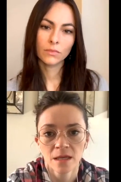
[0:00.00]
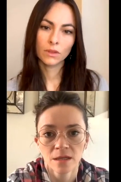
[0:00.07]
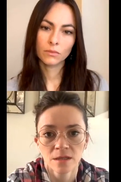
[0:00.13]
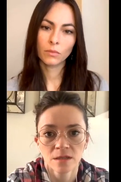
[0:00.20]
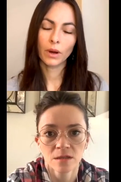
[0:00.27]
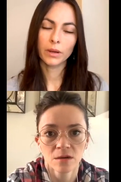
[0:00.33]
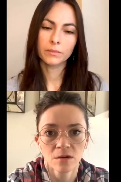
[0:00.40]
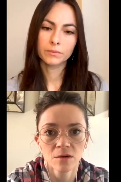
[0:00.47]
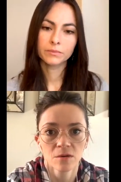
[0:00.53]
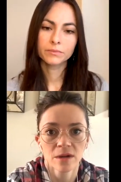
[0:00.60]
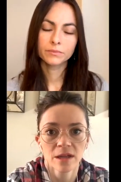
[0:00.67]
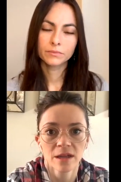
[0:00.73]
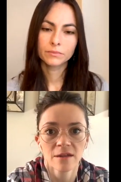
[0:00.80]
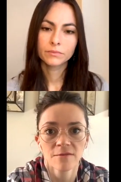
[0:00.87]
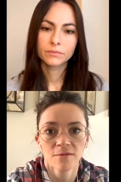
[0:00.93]
Speaker 1: Right.
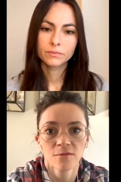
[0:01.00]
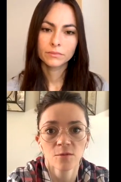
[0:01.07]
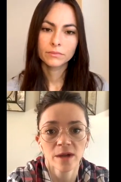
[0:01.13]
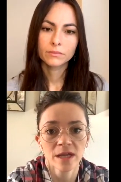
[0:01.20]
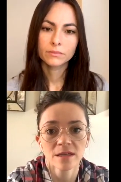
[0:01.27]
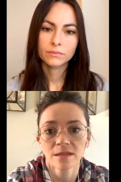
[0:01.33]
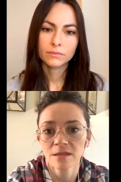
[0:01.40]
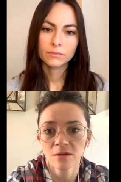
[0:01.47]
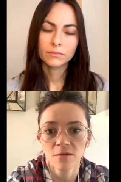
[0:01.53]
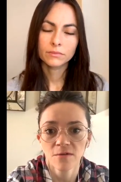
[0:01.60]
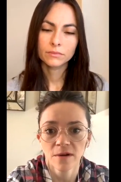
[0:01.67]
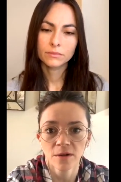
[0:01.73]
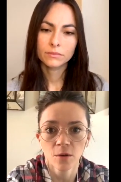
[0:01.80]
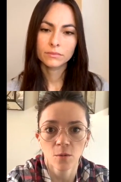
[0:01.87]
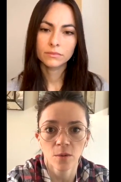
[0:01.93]
So if we can still
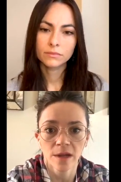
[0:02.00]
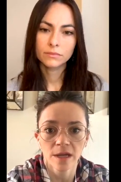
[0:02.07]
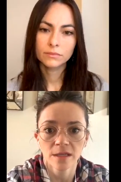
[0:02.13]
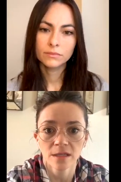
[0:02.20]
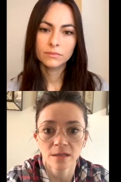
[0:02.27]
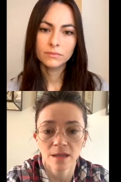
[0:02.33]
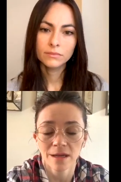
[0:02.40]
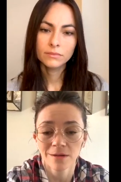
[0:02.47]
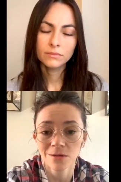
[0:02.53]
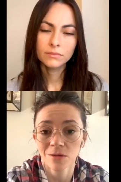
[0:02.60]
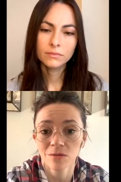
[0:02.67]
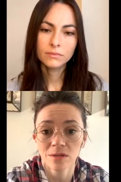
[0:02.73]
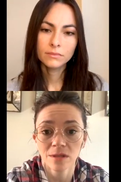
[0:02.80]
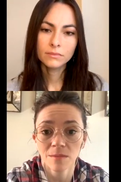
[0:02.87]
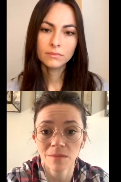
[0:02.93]
find a way to like
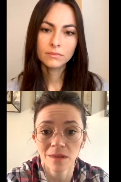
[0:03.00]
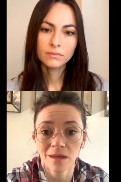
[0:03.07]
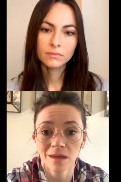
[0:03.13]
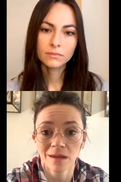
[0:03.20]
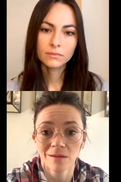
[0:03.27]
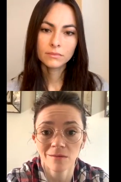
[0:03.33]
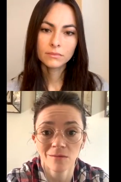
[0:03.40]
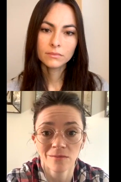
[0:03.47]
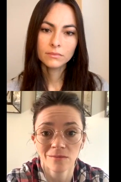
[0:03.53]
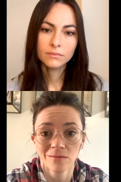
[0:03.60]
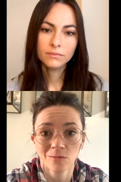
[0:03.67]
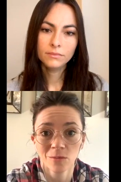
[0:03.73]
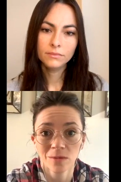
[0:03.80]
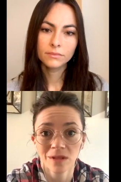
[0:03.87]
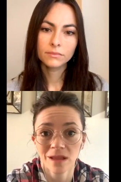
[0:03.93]
do something
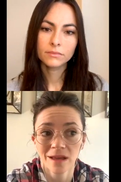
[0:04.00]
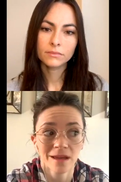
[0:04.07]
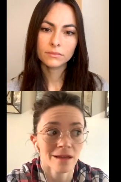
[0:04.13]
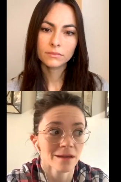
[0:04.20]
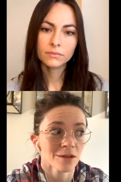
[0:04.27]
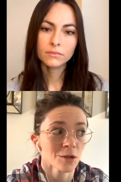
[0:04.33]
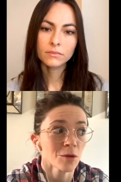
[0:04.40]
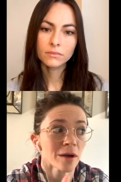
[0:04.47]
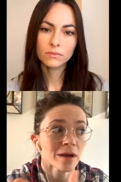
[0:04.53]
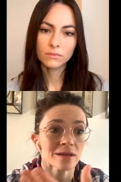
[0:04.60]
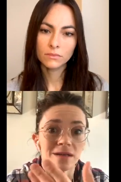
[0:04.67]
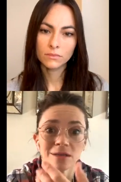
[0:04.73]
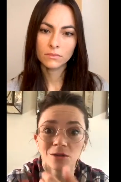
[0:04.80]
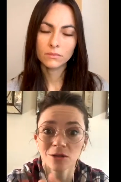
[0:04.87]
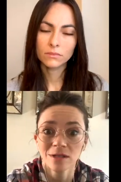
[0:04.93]
like you guys
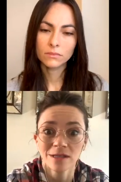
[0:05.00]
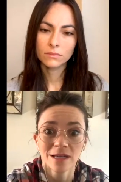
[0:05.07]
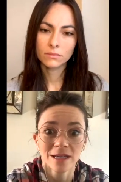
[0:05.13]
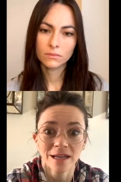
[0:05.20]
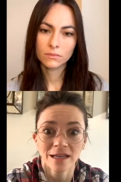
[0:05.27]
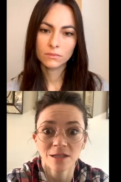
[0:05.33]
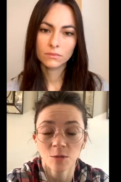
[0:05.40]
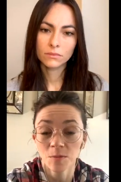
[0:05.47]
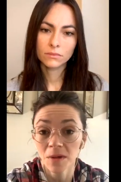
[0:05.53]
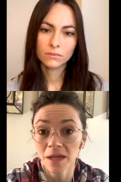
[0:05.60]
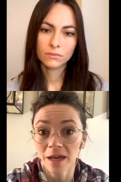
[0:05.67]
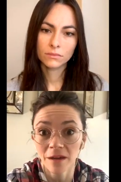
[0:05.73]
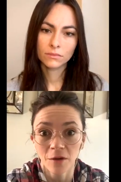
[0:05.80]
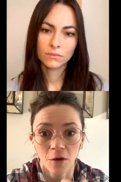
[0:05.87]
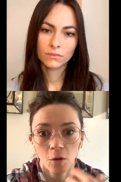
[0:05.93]
can just sing next to
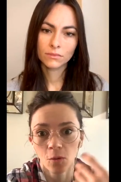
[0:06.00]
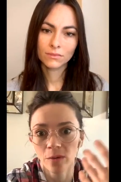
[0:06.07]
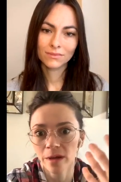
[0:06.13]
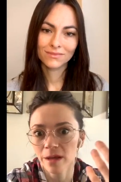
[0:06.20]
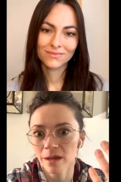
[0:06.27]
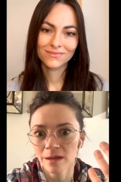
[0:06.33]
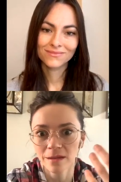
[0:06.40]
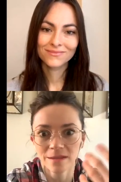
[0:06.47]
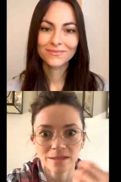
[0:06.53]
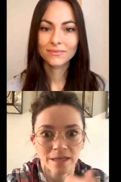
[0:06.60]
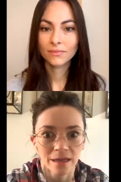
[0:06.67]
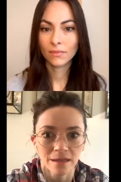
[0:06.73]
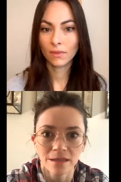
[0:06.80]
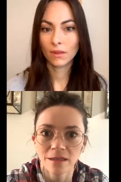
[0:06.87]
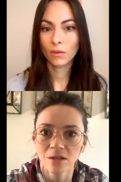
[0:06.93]
piano, we can
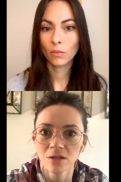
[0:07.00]
dance in the